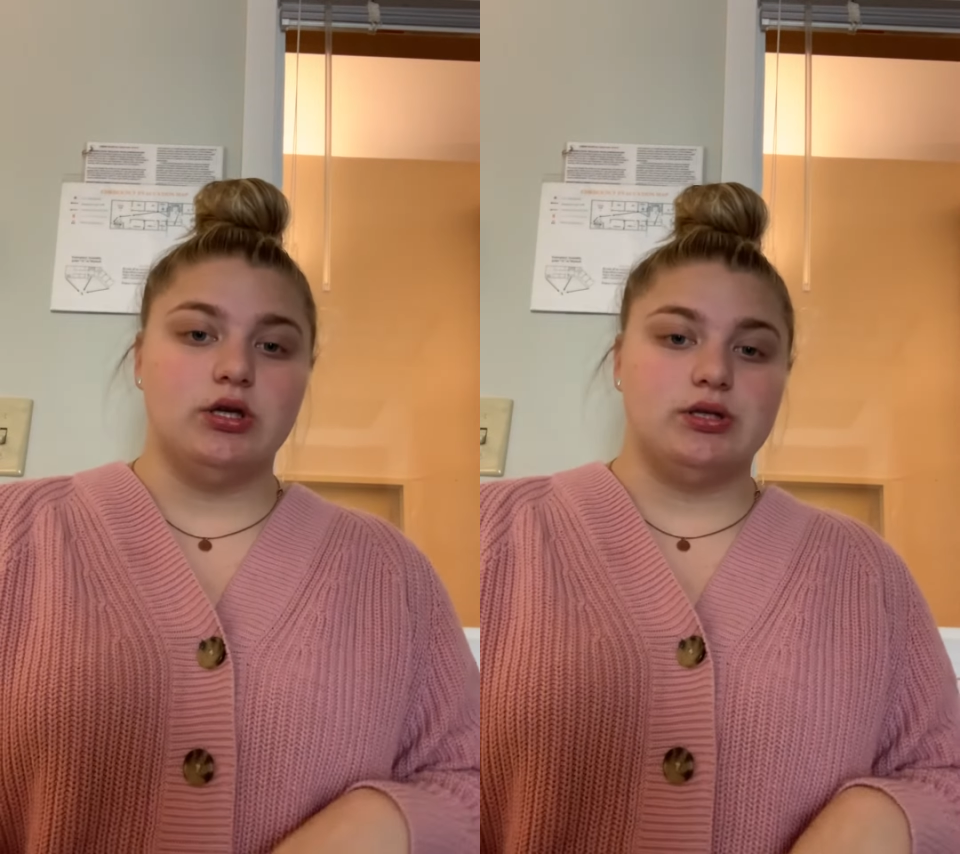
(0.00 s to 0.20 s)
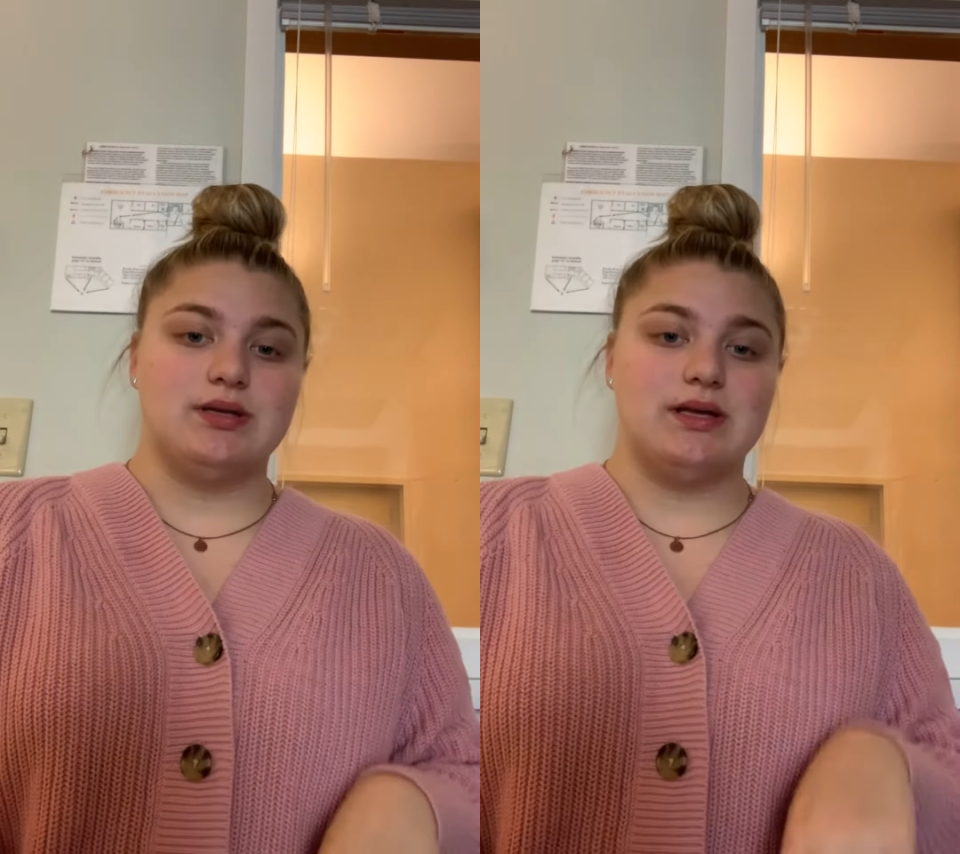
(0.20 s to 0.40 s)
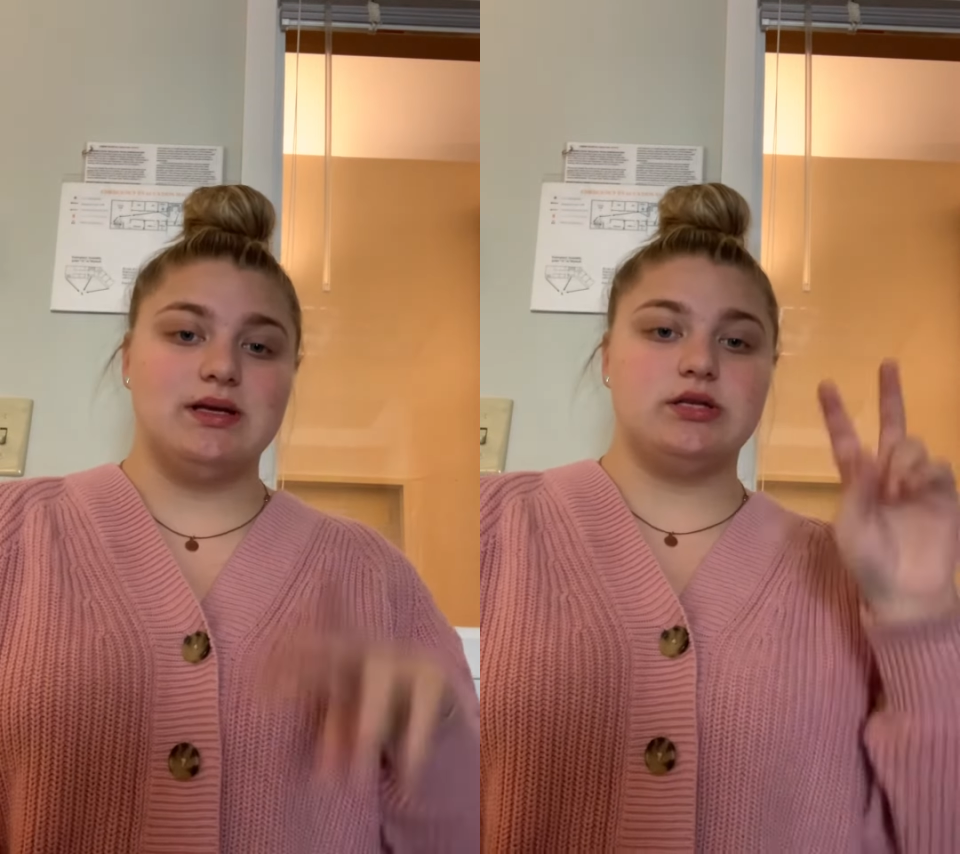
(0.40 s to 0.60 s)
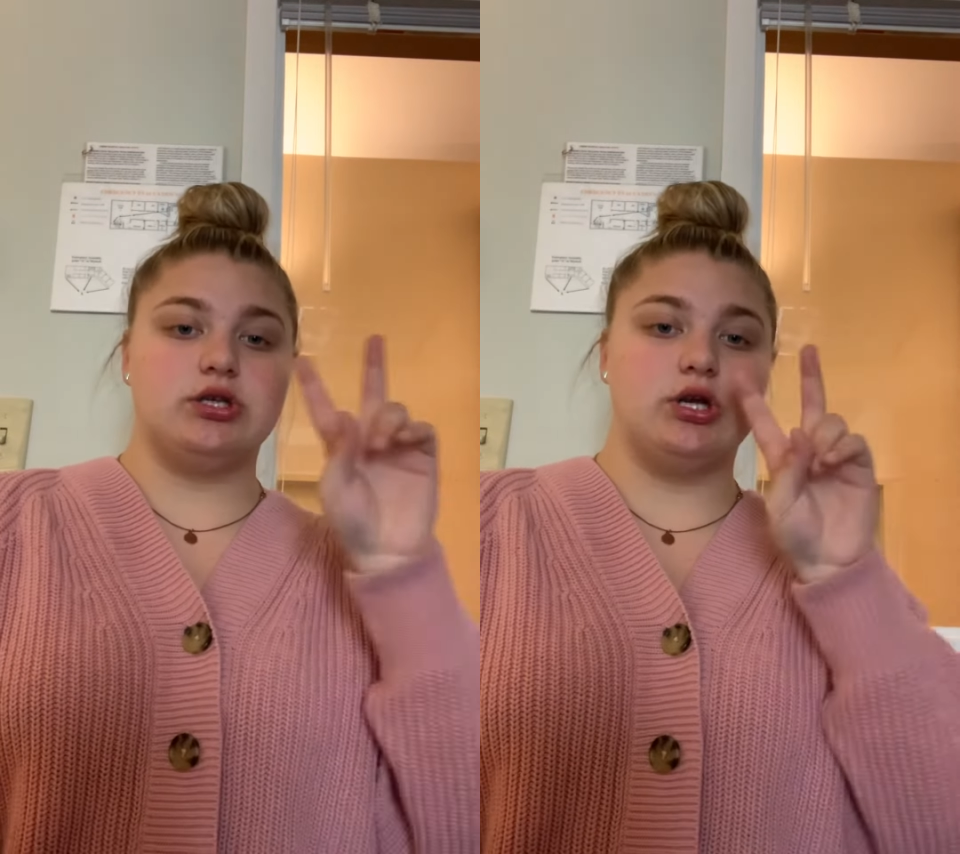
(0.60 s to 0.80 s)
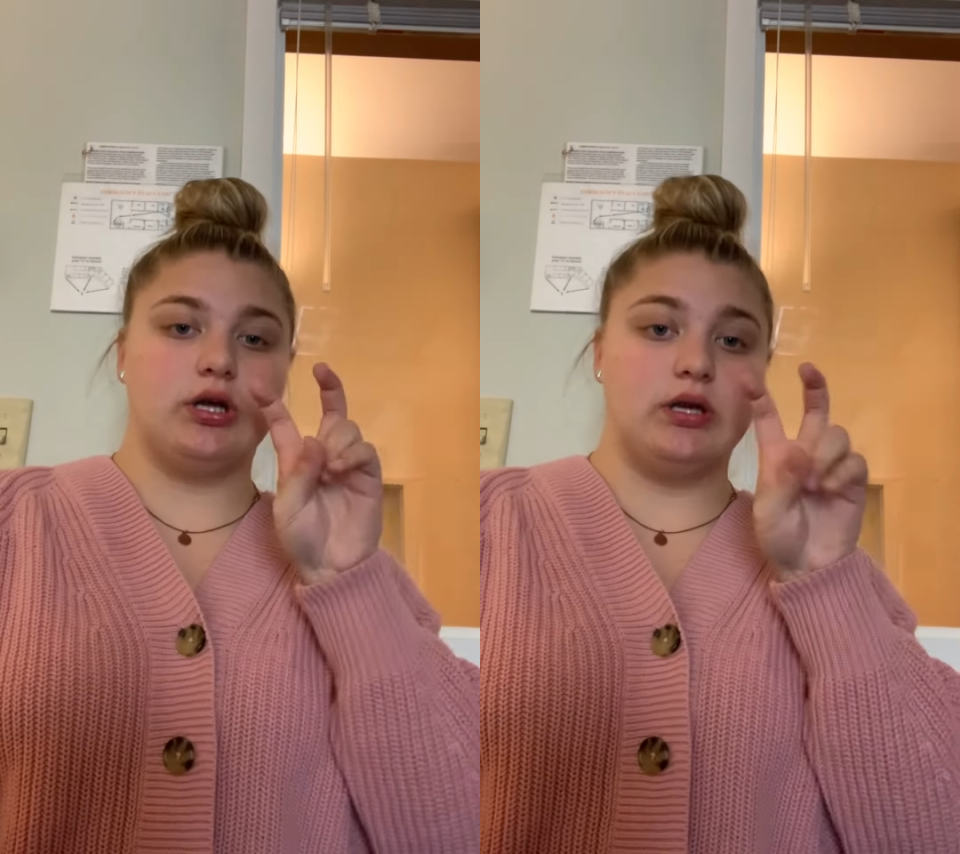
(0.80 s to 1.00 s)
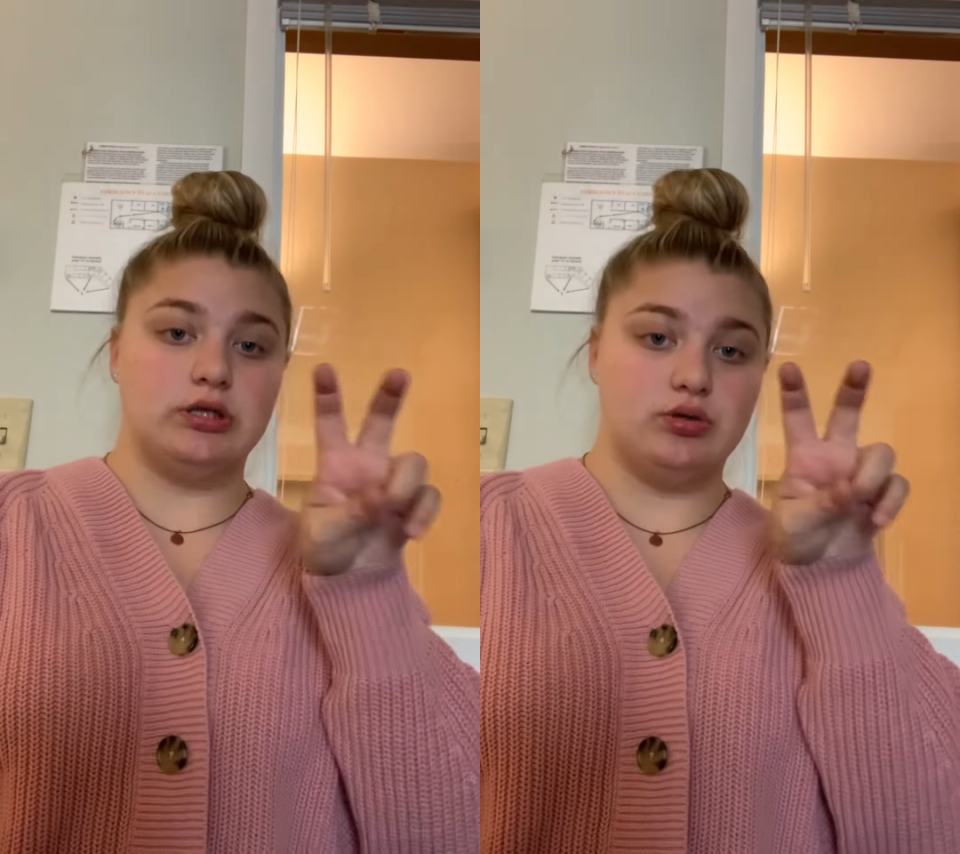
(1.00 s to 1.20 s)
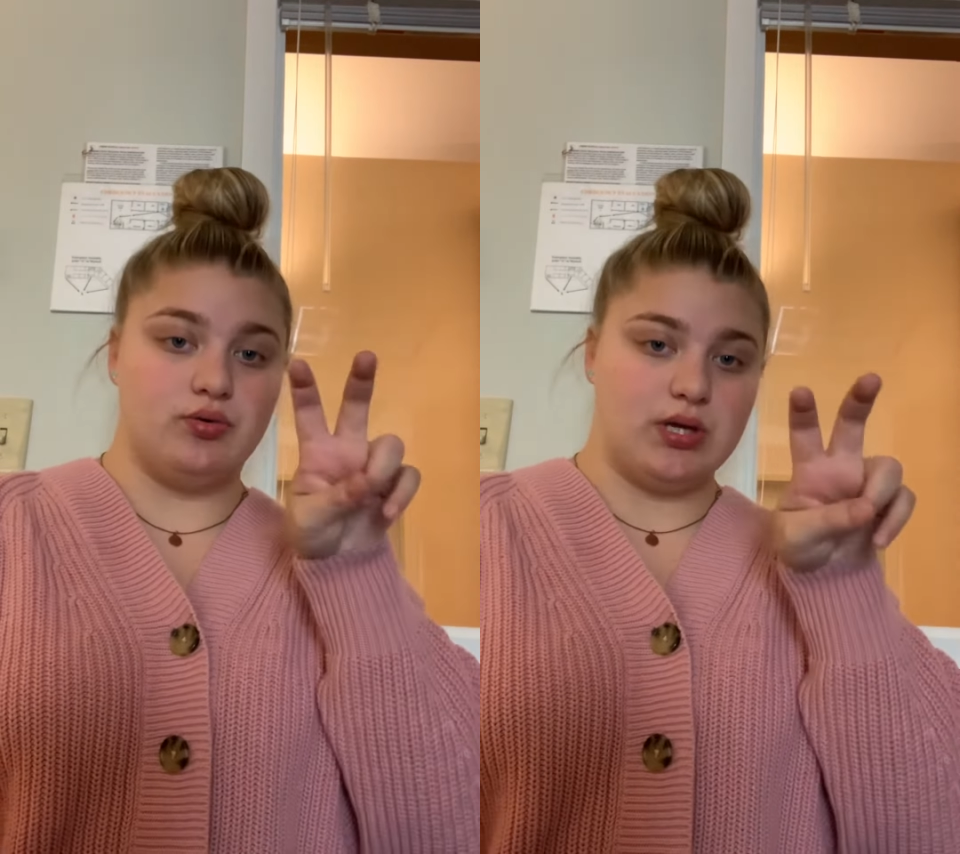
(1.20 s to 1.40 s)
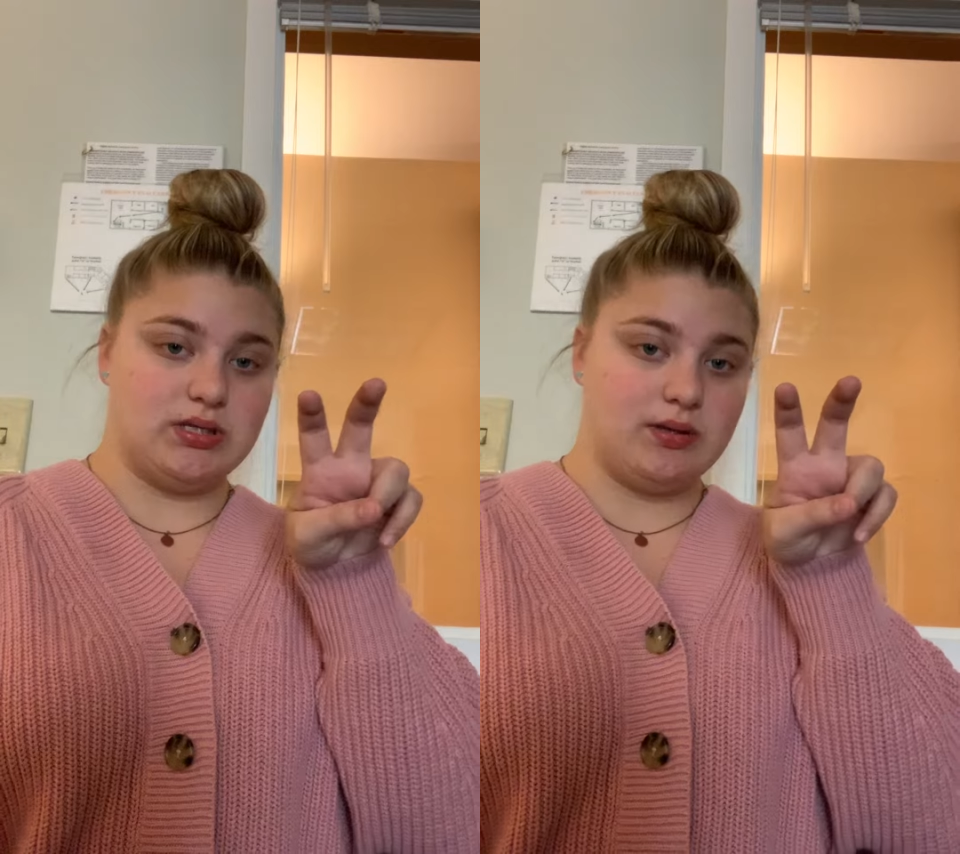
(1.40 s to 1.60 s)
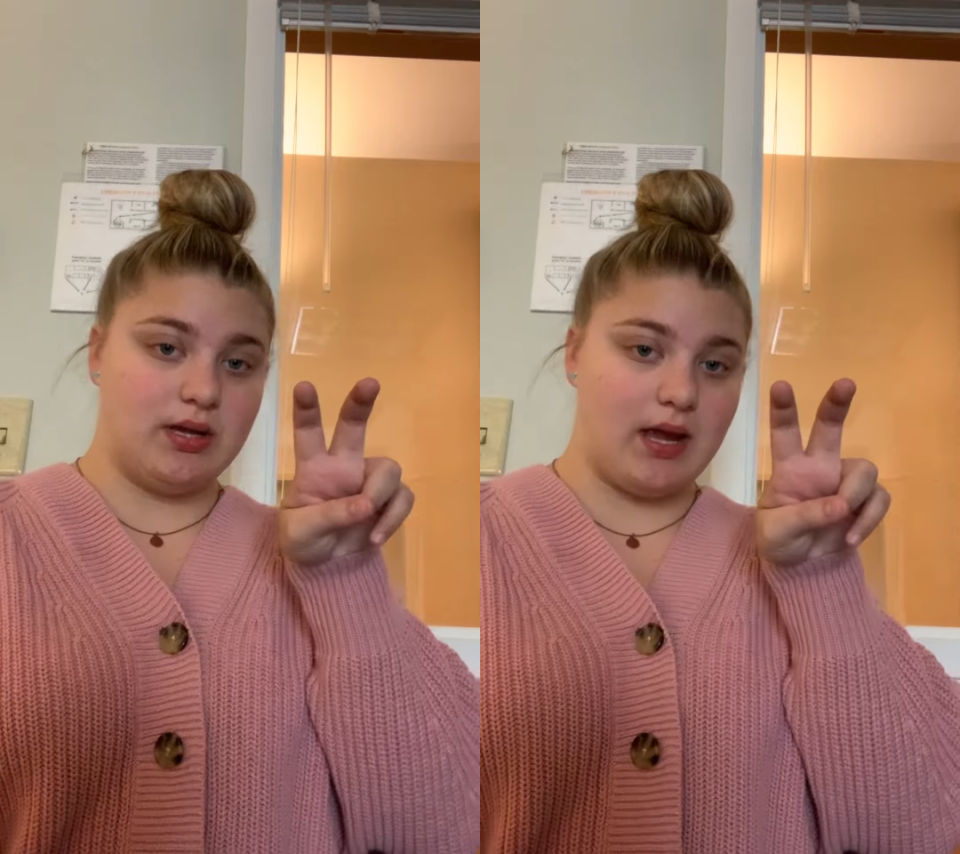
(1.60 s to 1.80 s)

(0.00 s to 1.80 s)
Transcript: So this, you're going to do this with your